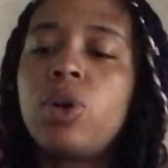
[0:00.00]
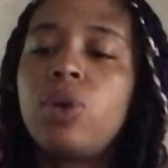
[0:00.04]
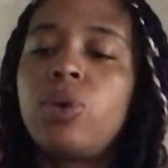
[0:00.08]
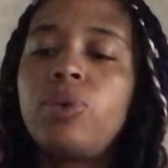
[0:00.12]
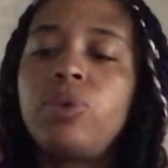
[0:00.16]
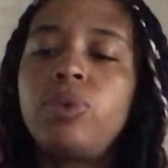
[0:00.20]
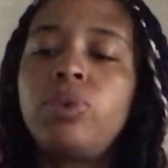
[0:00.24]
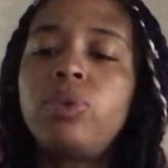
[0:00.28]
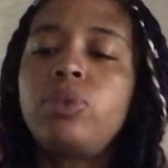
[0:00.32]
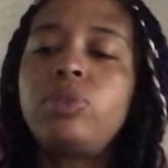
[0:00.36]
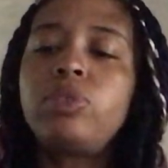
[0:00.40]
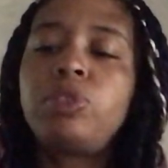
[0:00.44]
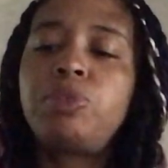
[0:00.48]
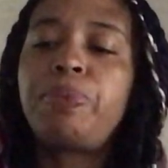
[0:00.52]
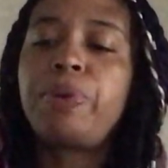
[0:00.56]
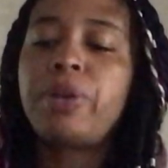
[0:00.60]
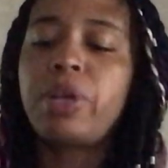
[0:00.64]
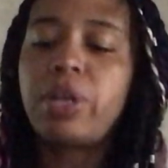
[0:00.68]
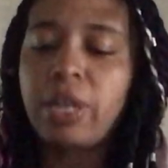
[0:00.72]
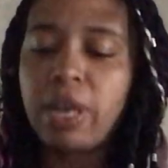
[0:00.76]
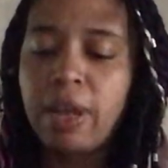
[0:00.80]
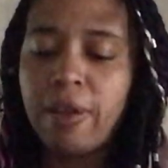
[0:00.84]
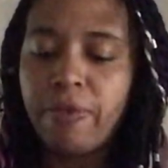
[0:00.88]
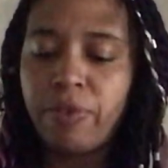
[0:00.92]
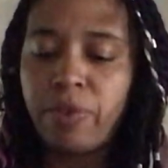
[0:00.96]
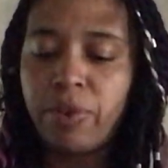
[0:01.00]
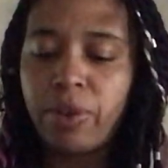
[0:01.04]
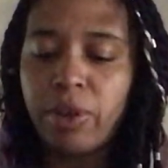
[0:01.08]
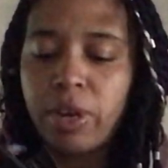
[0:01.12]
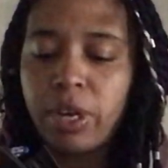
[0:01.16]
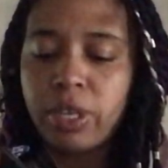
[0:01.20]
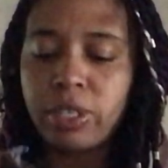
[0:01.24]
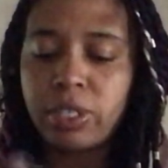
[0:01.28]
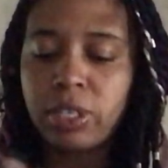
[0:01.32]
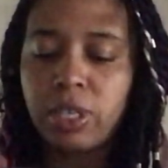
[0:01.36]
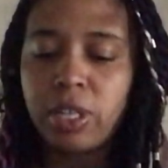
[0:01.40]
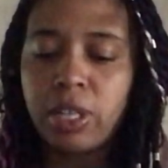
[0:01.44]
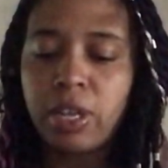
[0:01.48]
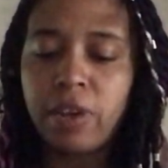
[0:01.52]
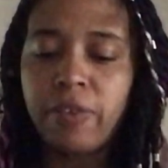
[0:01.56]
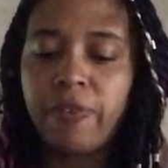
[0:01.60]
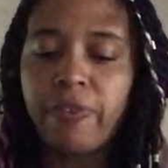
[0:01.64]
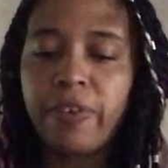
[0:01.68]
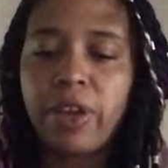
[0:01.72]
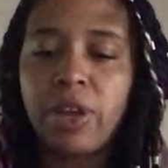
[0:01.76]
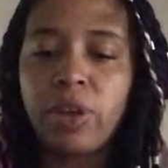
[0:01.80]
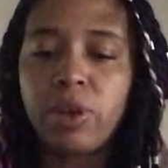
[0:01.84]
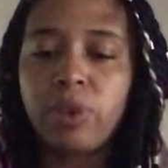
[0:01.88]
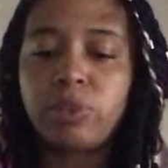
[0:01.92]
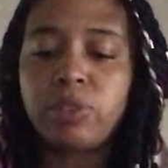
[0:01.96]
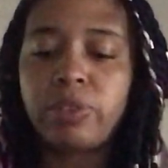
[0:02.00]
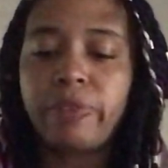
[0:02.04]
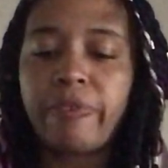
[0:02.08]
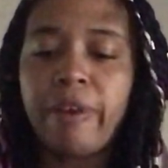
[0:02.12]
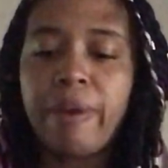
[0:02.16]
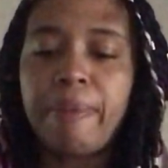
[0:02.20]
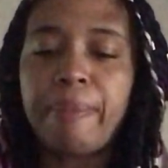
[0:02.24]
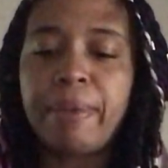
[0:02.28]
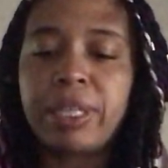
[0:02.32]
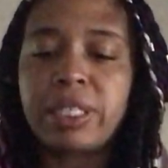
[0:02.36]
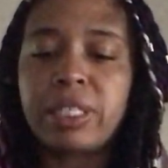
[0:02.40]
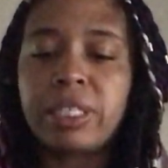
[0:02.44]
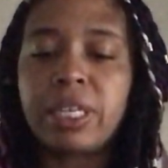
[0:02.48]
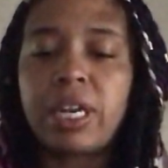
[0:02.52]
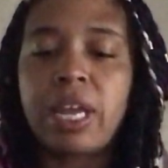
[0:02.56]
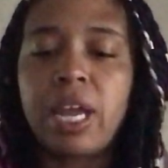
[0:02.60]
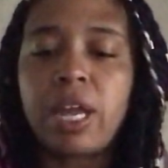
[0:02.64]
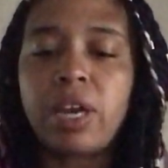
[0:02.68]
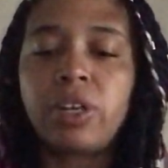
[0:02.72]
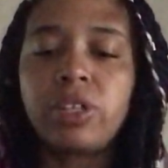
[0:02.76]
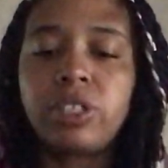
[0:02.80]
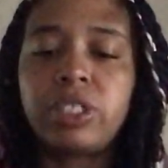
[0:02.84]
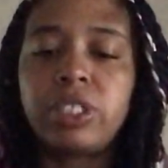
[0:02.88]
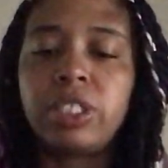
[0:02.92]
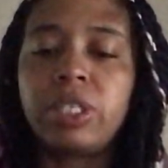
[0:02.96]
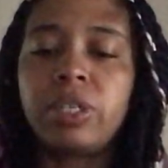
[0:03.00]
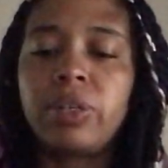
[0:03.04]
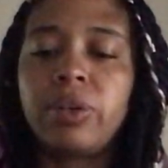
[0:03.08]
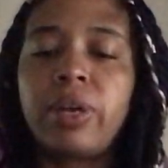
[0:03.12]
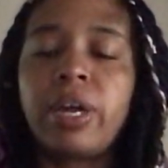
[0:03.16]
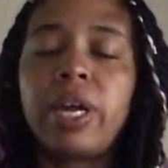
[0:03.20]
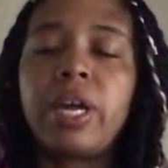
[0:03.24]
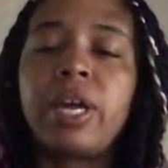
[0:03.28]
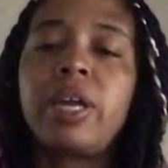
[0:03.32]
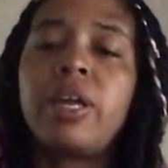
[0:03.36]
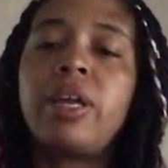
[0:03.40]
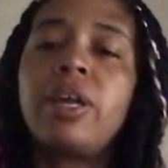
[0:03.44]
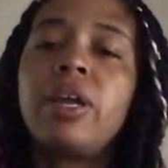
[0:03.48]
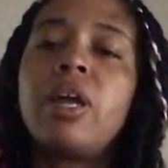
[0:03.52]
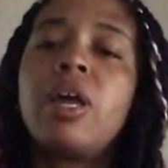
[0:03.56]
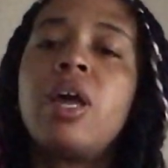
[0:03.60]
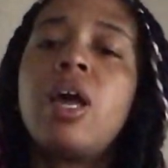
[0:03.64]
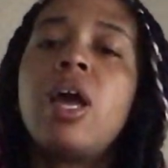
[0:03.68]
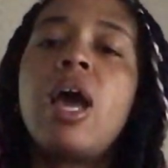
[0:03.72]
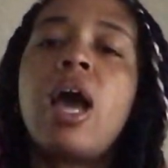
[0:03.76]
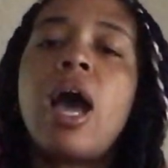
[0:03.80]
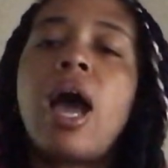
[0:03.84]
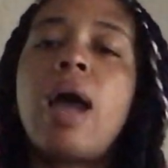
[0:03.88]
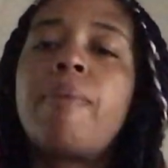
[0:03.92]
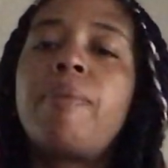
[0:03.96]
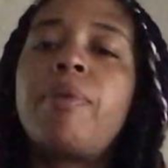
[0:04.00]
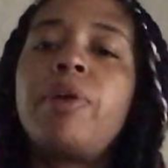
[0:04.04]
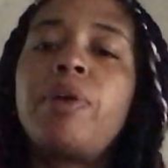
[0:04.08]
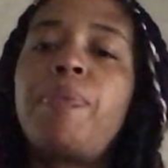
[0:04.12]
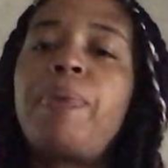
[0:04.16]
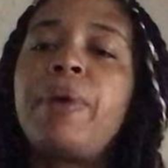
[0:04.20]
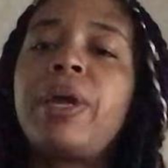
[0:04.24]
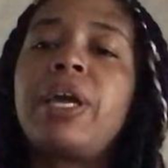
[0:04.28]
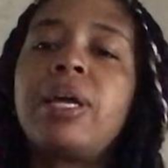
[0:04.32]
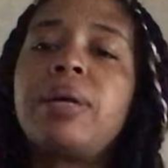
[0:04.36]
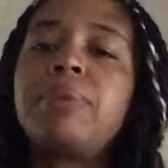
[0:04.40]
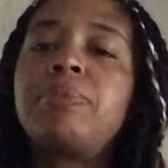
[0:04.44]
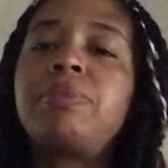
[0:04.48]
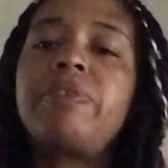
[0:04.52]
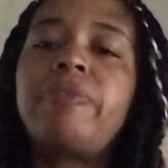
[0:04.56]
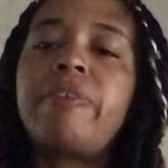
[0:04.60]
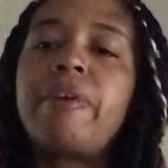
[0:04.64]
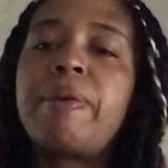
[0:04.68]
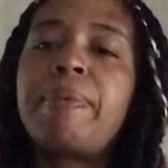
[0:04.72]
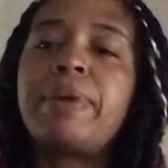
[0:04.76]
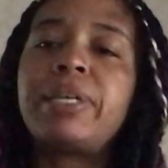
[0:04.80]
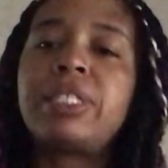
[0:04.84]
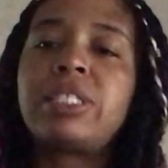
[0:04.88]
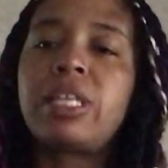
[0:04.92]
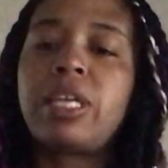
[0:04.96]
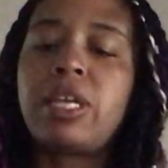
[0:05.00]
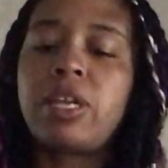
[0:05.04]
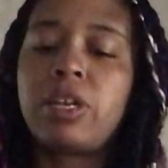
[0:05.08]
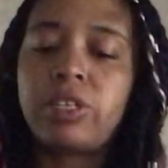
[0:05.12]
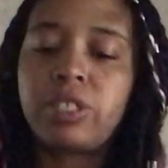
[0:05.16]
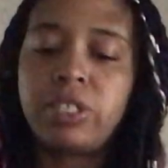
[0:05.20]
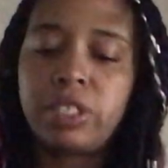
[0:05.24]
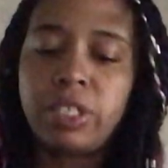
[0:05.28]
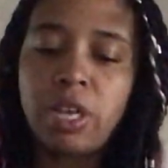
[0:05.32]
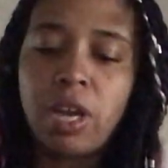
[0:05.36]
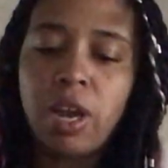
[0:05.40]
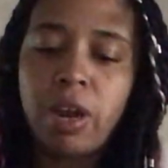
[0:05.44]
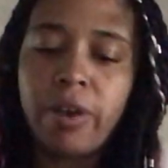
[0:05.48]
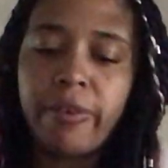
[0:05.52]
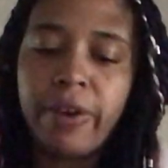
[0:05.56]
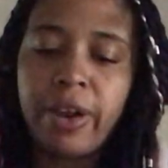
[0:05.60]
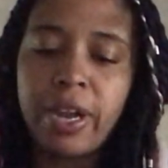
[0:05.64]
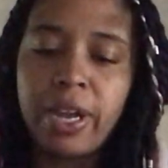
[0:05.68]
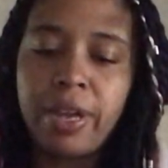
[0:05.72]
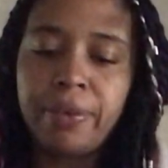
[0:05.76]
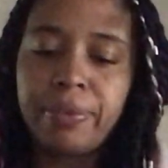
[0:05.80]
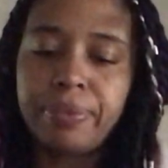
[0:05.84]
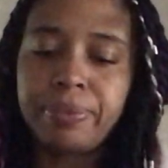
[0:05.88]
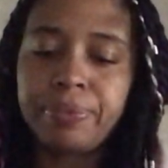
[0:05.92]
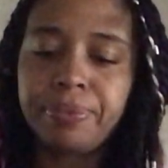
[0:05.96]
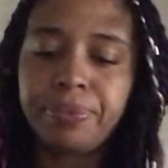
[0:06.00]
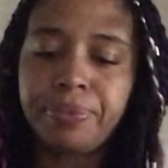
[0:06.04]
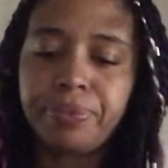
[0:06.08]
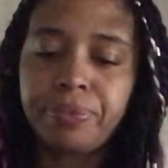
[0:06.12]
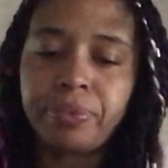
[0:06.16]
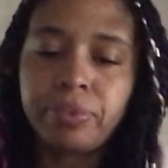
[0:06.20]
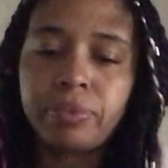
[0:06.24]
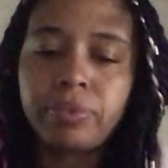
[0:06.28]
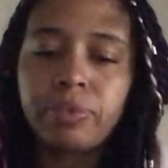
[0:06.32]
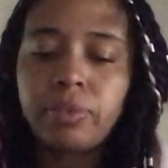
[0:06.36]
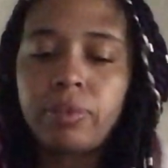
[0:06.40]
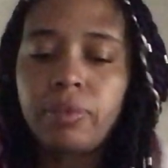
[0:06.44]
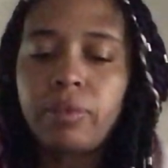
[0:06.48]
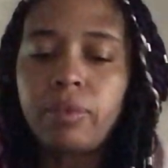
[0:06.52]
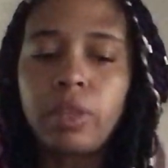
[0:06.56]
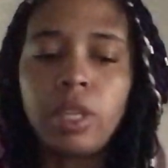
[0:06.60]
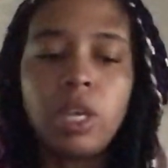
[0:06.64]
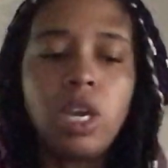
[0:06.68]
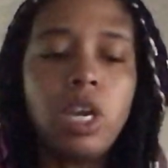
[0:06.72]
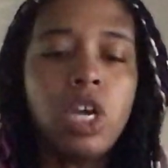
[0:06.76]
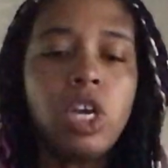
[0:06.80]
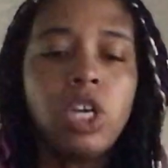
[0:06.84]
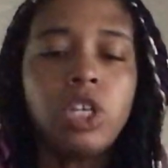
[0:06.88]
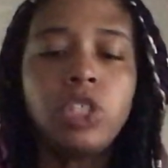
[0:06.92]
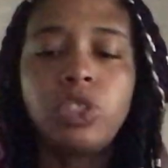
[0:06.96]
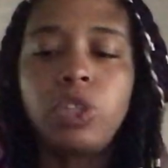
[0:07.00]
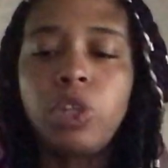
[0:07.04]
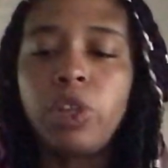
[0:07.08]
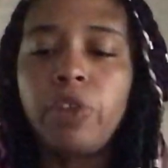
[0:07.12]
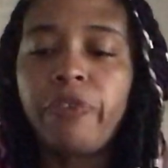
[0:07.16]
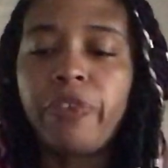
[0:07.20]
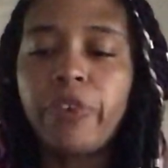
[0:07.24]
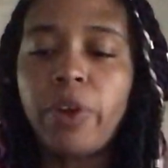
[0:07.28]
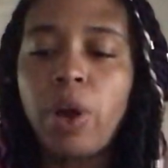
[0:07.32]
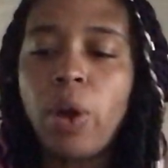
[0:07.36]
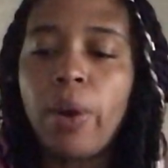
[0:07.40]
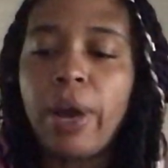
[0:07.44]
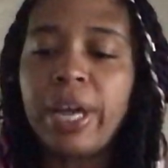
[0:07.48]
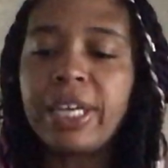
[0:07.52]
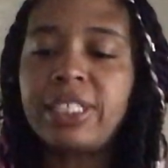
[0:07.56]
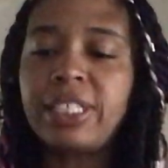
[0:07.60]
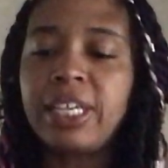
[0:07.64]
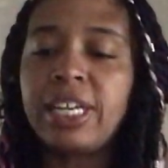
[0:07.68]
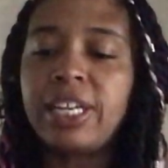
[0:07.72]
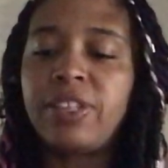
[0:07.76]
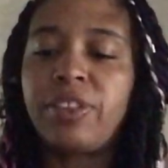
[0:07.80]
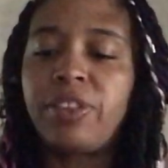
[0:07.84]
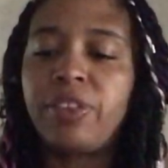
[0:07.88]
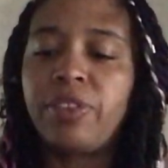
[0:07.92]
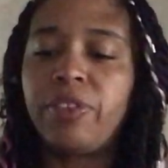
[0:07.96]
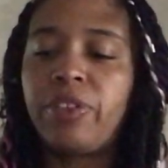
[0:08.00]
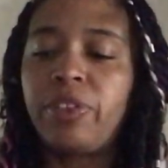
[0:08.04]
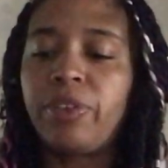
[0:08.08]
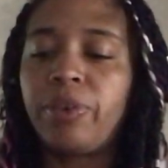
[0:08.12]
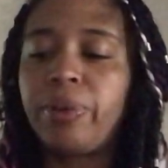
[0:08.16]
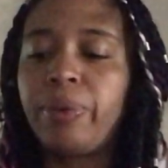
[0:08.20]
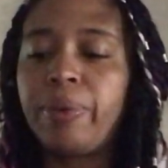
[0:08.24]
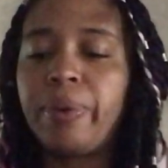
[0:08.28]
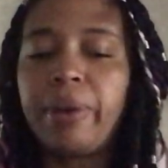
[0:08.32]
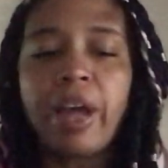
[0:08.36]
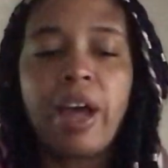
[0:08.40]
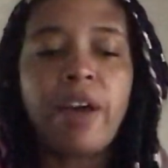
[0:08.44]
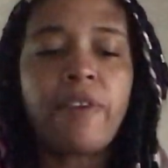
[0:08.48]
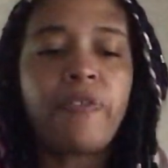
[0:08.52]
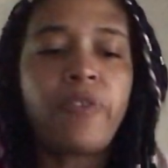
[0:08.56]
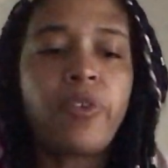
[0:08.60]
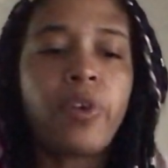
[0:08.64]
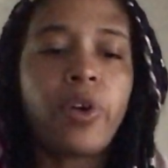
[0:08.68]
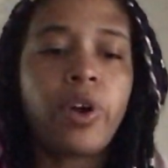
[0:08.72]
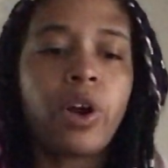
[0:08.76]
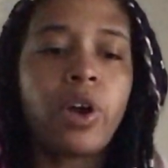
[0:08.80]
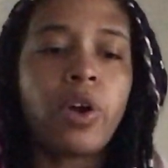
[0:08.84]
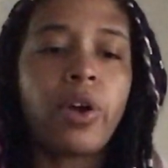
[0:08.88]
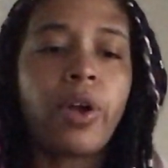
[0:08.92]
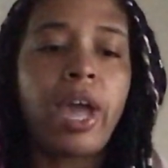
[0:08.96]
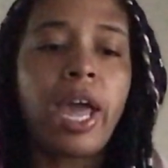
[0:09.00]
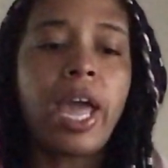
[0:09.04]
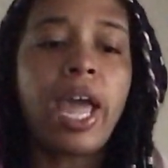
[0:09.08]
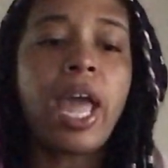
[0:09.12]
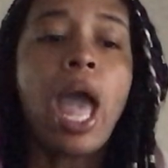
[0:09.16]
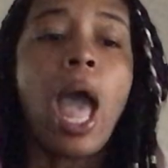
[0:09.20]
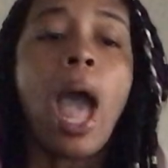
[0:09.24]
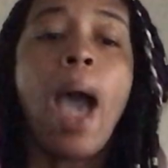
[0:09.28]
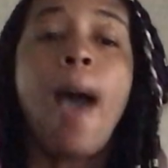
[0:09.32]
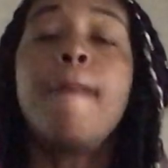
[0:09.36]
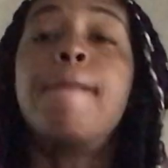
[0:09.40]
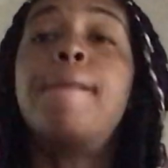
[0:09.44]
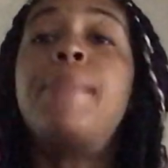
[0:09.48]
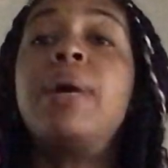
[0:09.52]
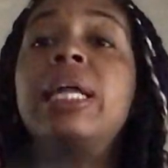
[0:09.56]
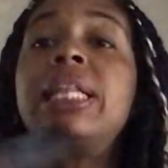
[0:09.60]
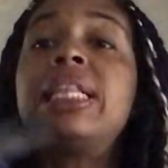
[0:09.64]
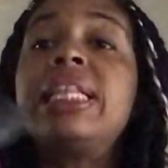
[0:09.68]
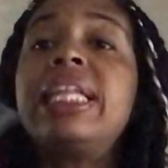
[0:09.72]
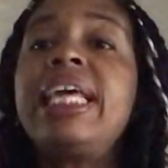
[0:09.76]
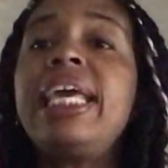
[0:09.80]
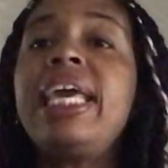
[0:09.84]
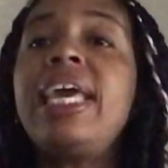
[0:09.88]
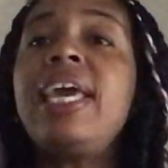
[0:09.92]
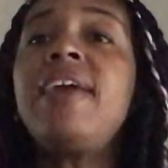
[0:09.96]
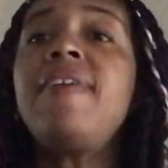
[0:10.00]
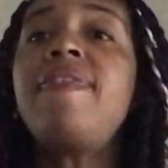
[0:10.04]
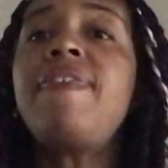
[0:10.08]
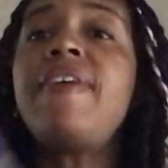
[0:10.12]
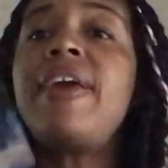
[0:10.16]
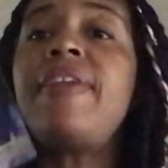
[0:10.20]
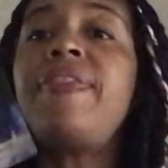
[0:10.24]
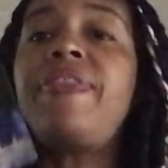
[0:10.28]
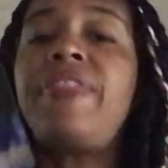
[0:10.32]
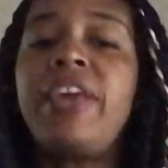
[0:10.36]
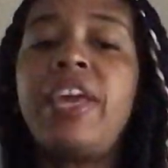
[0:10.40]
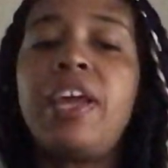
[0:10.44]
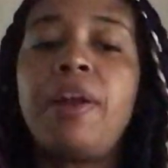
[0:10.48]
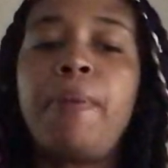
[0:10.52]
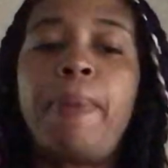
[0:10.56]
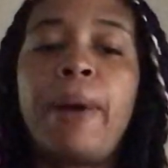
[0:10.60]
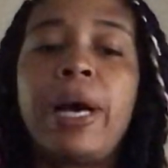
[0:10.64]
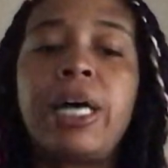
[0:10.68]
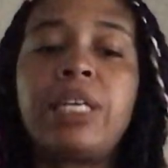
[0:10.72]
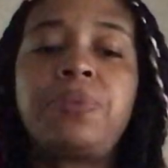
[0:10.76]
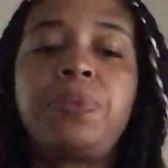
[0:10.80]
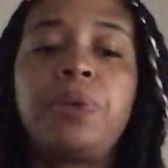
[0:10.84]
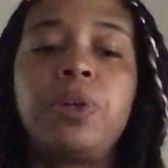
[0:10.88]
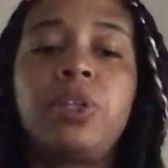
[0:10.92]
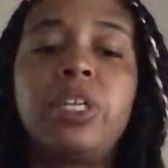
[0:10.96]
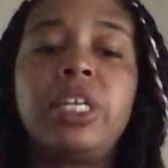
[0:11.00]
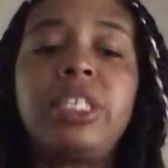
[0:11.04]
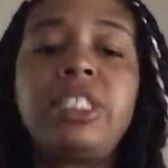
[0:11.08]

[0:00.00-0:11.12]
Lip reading: Ooh, Spirit, can I have three cards to clarify? Ooh, Divine Masculine Energy, okay? I'm really picking up Divine Masculine Energy, all right? So, I said three, we got four, okay? Believe in the impossible.